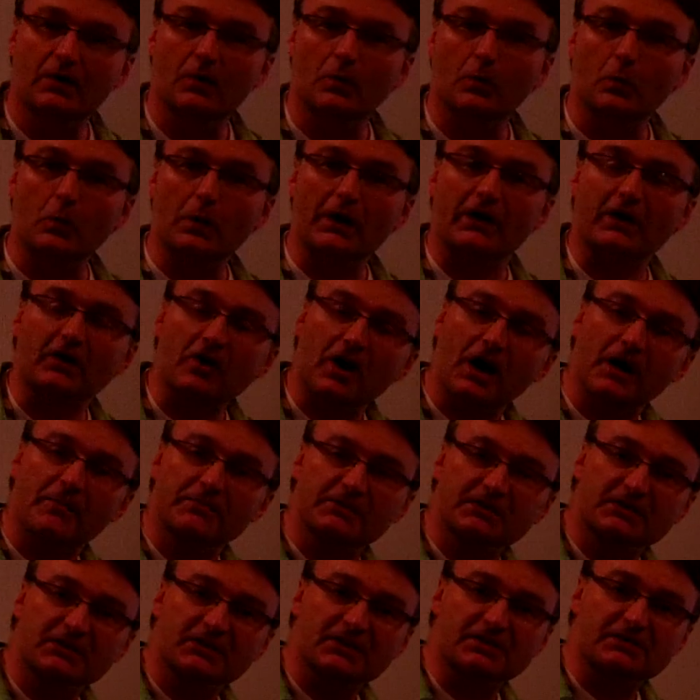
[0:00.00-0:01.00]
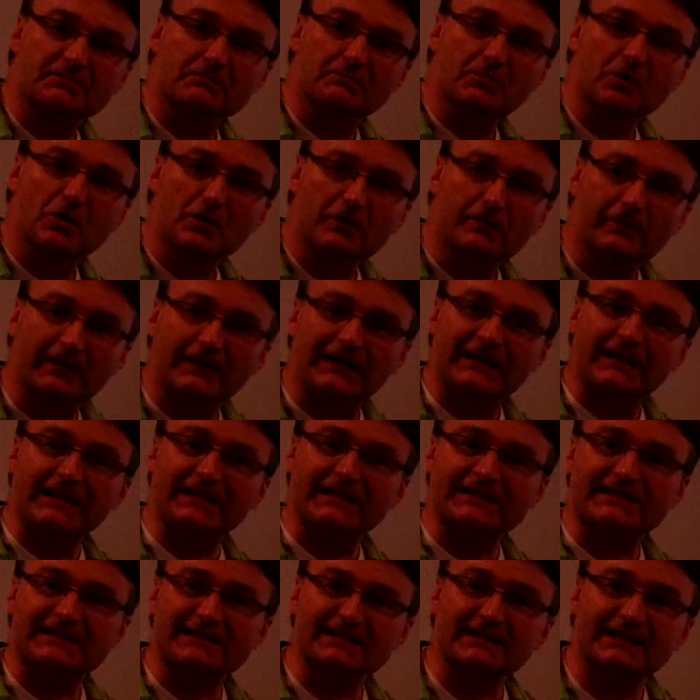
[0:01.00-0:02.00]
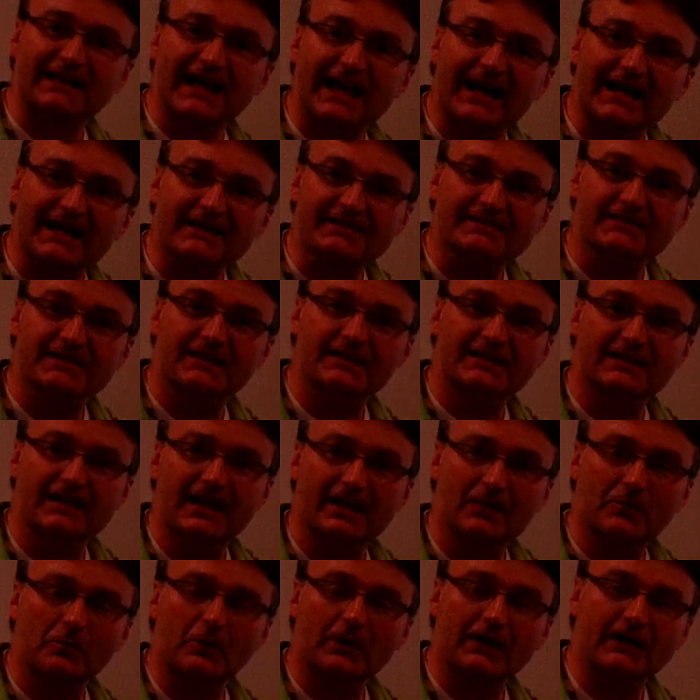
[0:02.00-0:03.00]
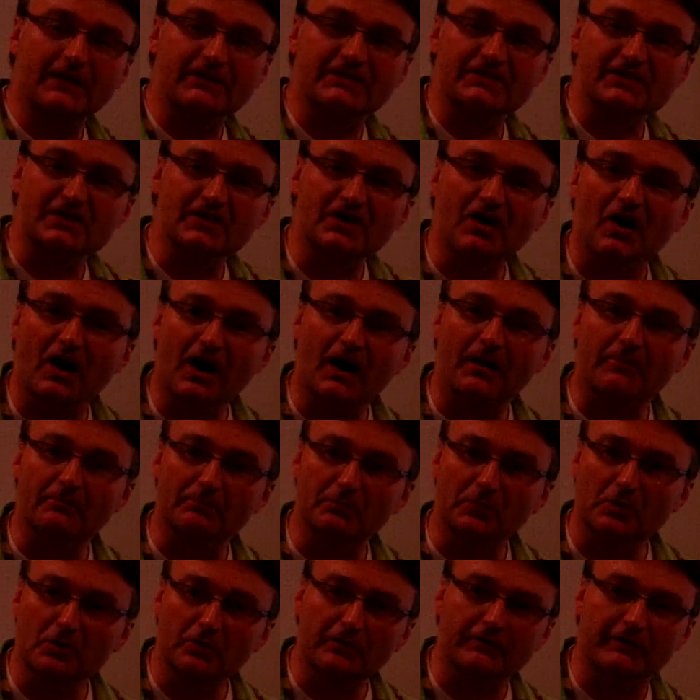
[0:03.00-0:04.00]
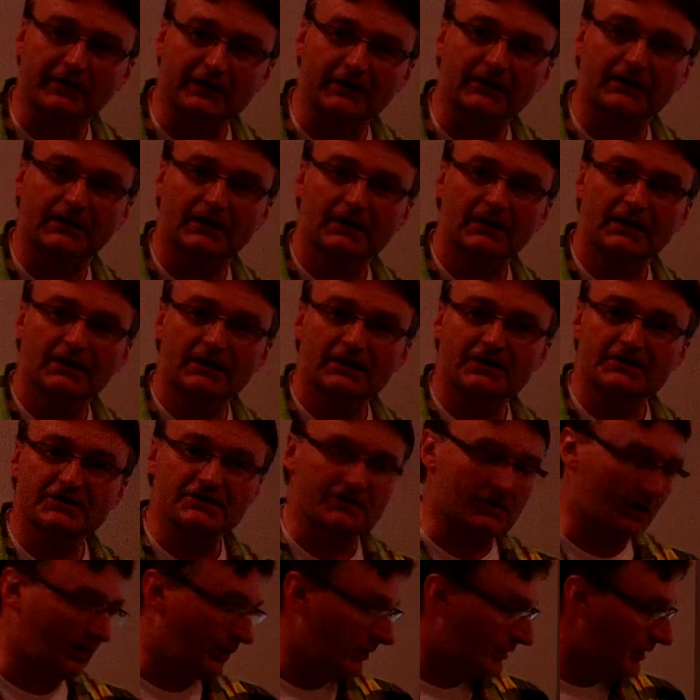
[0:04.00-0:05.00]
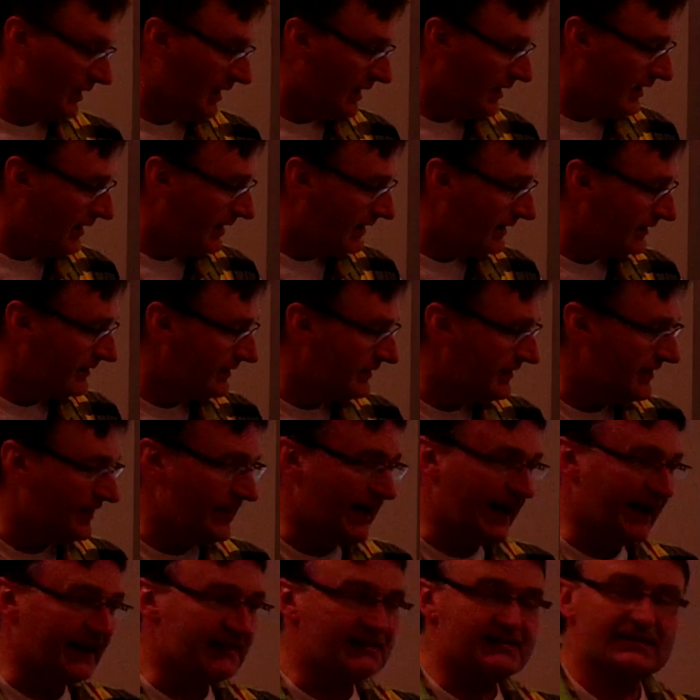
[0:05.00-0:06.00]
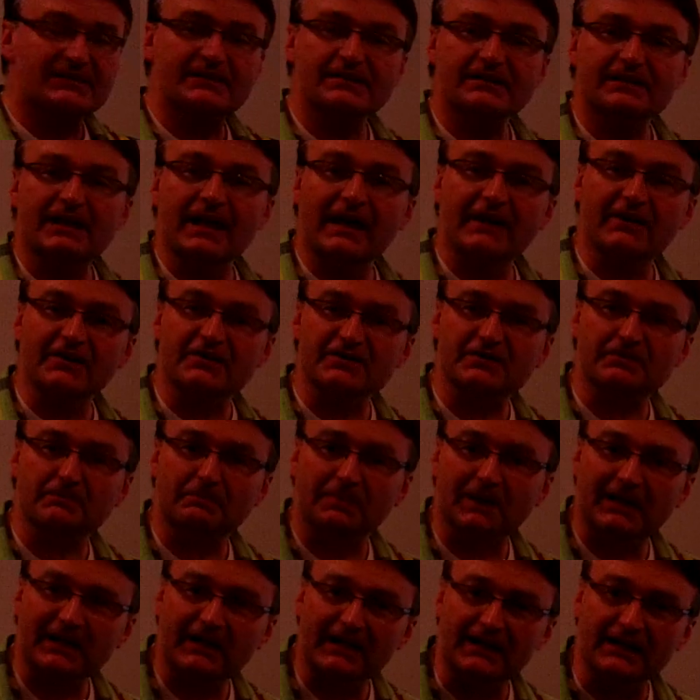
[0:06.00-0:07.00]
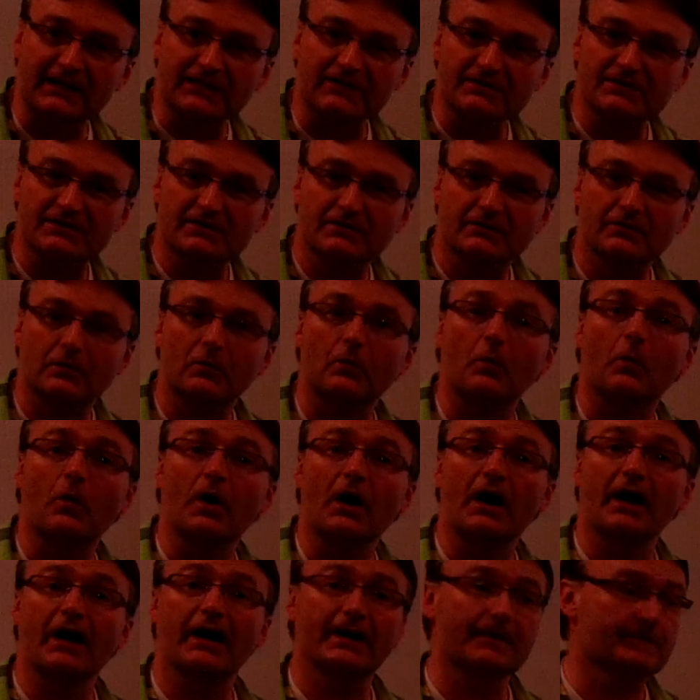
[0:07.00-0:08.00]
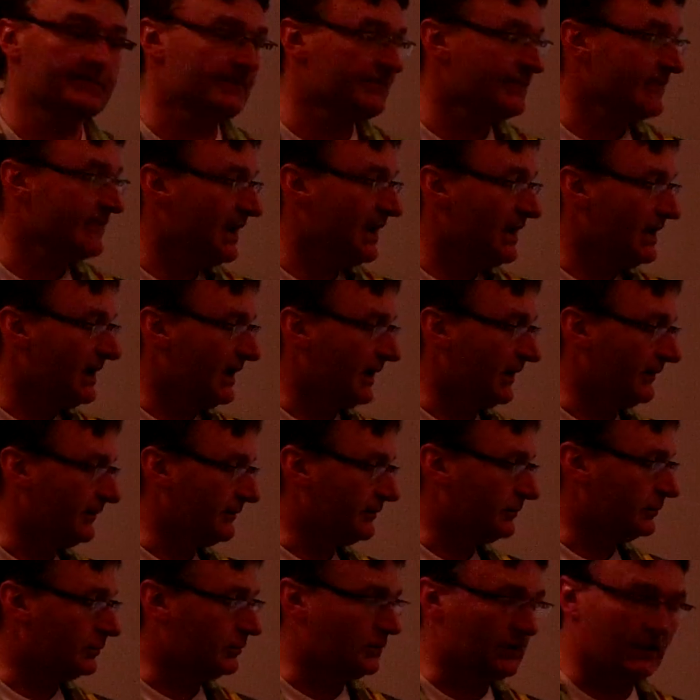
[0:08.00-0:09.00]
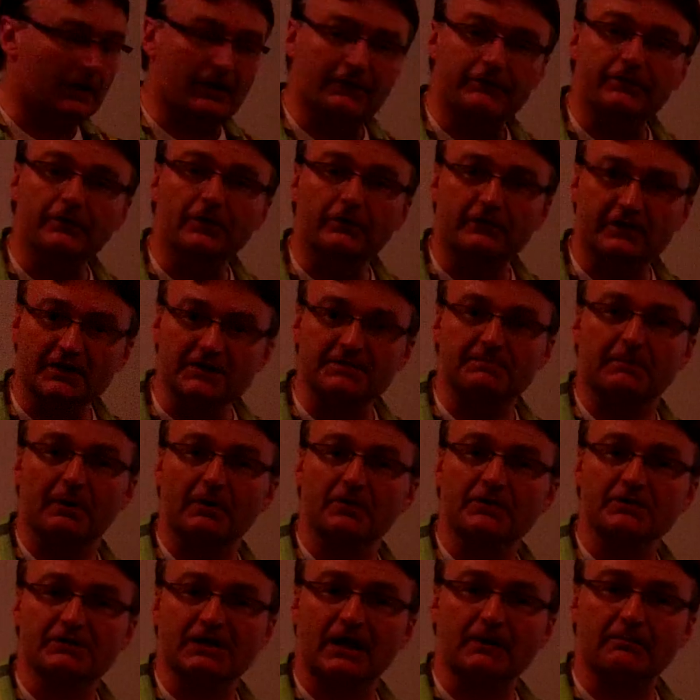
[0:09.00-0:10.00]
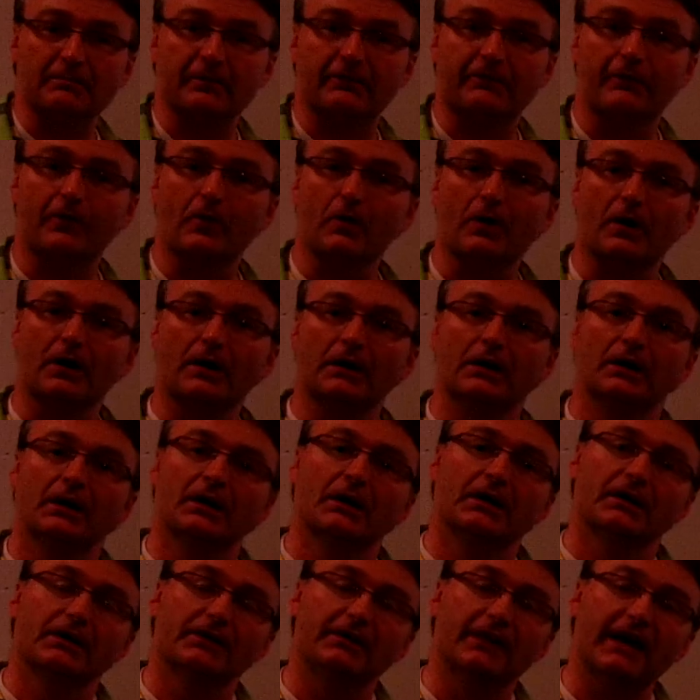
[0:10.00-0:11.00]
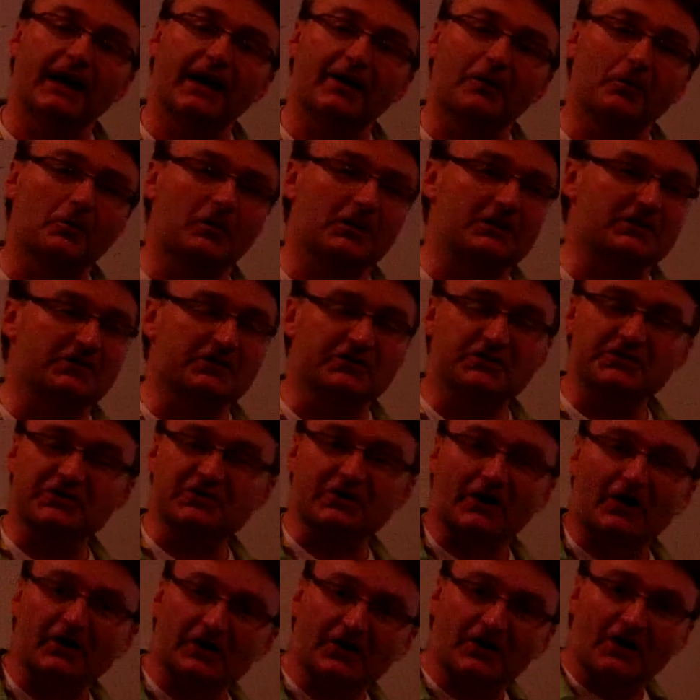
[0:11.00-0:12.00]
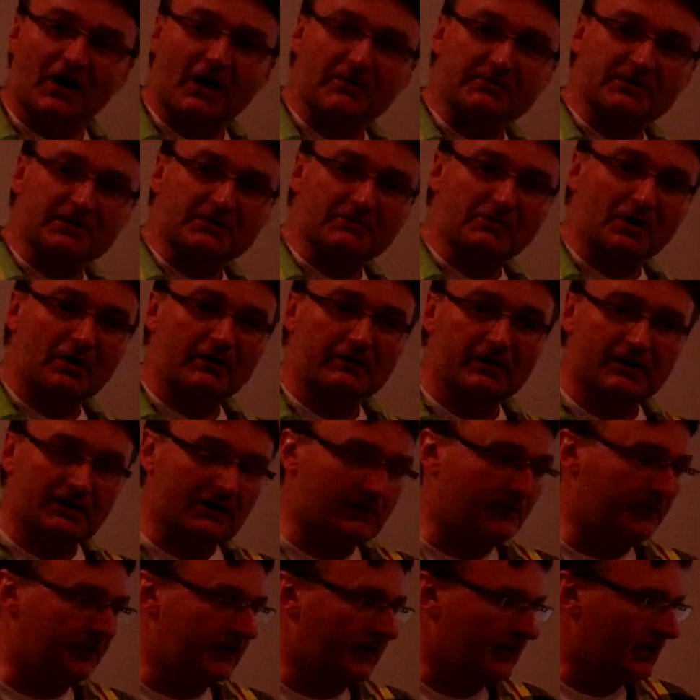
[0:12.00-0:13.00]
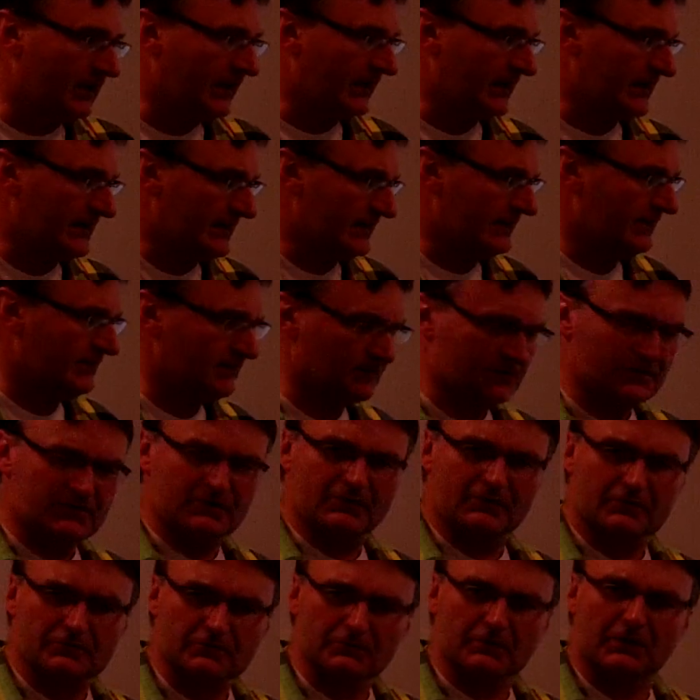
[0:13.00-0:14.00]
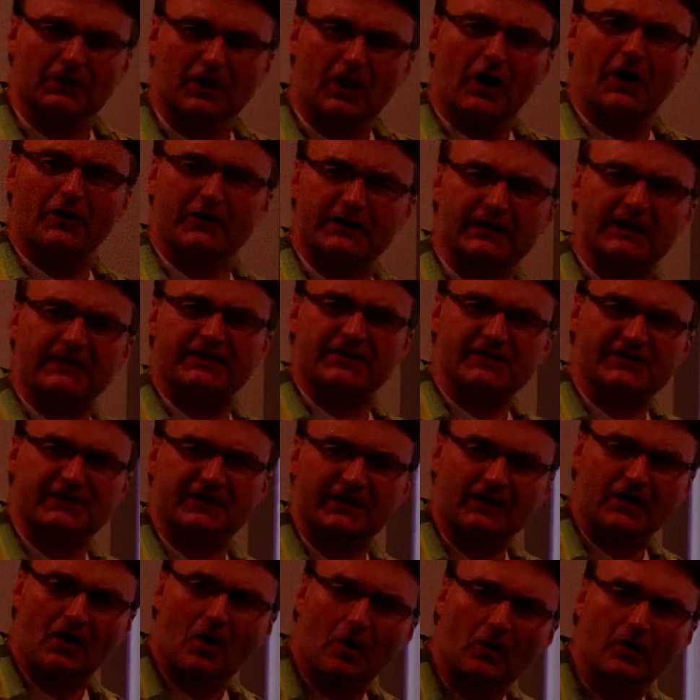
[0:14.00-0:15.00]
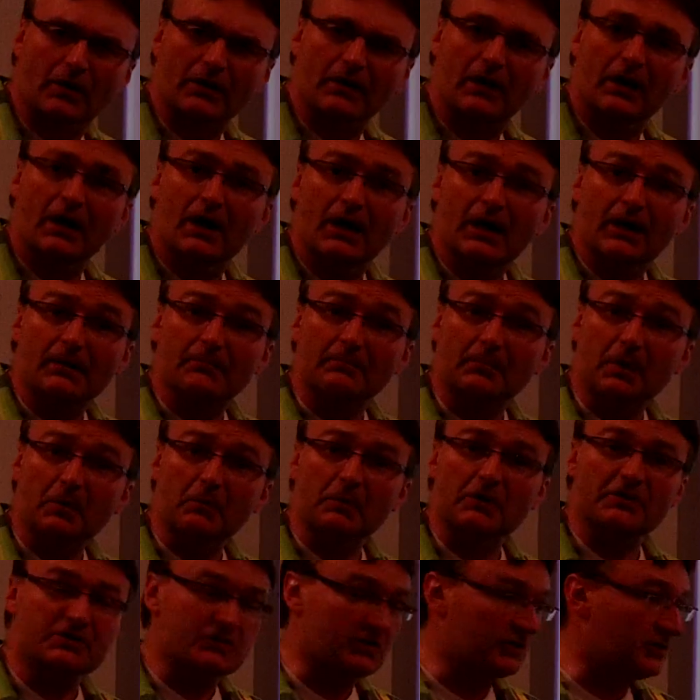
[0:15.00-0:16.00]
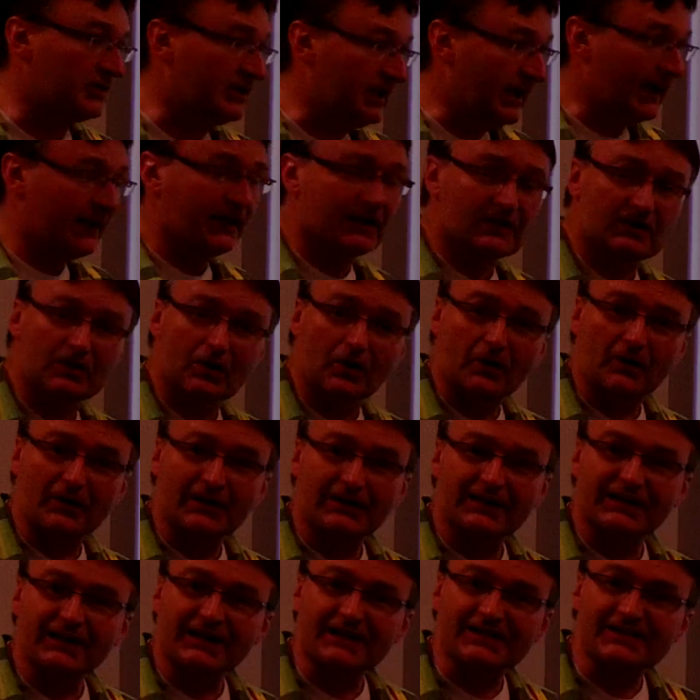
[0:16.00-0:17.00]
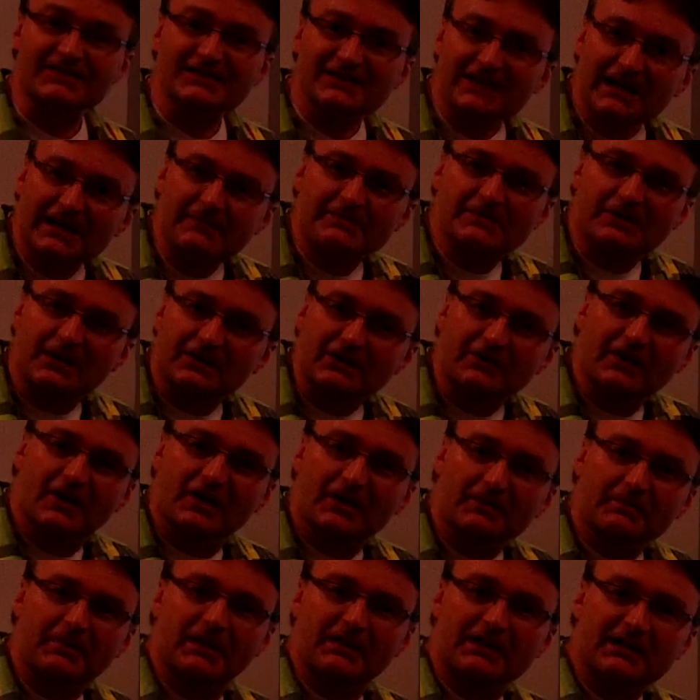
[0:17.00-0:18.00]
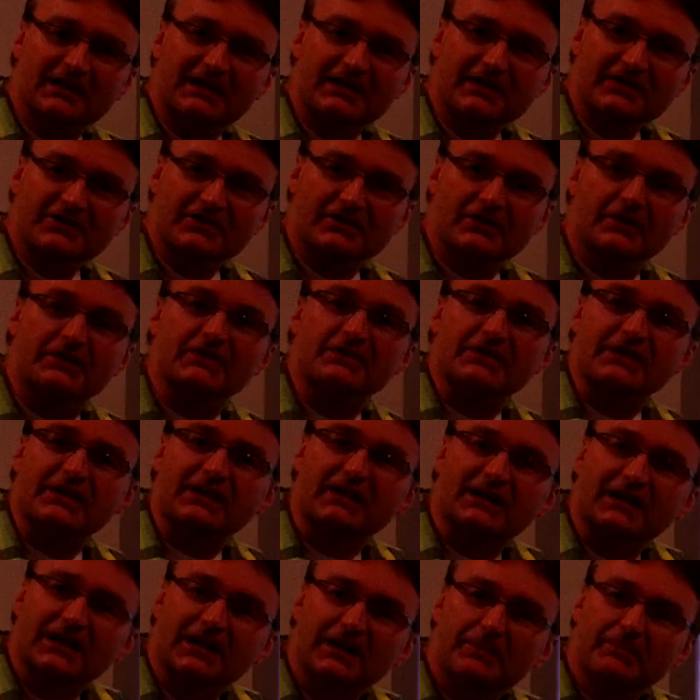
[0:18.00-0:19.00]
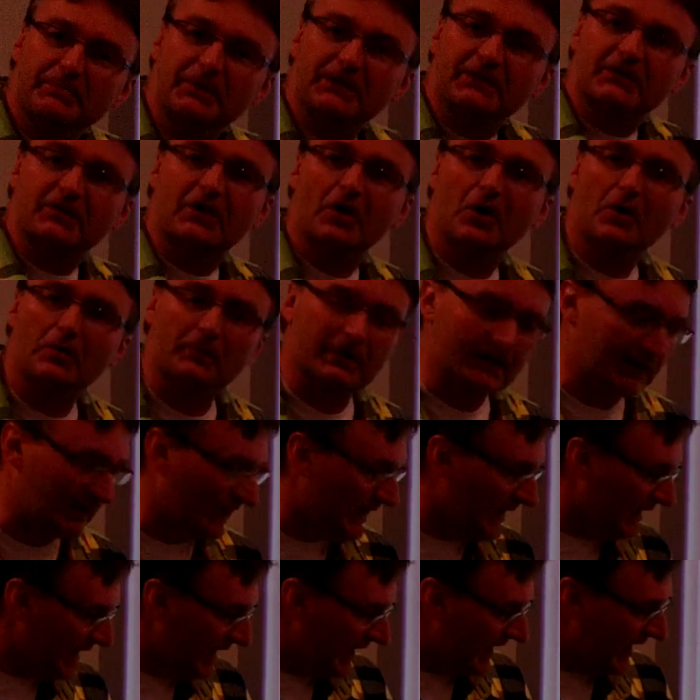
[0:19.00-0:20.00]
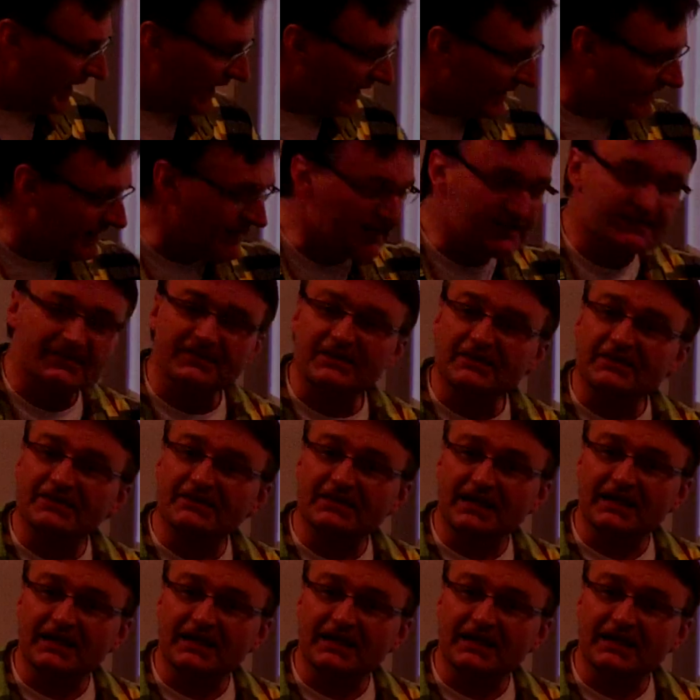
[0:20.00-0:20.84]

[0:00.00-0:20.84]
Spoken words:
when an object is moving is less than when it's not moving. So that explains why, if you've experienced that before, that when you start an object moving, you feel like it's really hard to get this thing going. But once you get it going, it seems a little bit easier to keep it going. And this is